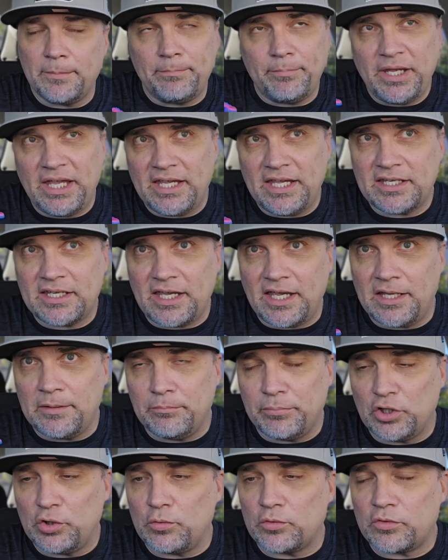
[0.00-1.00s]
pink
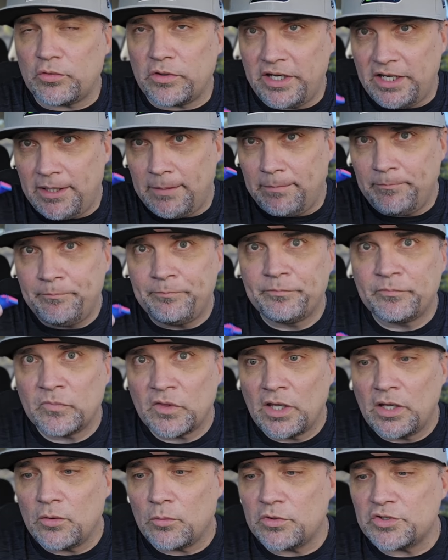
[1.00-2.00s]
and blue cream.
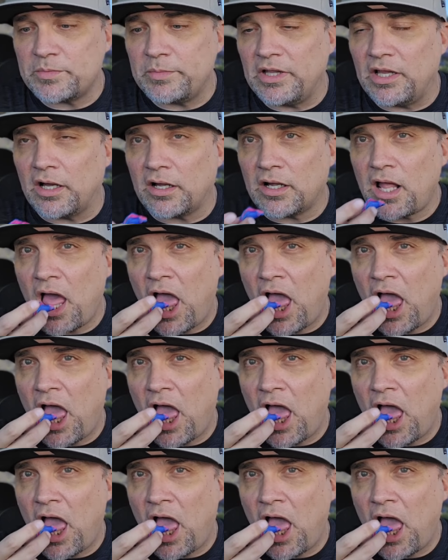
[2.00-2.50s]
Wish me luck.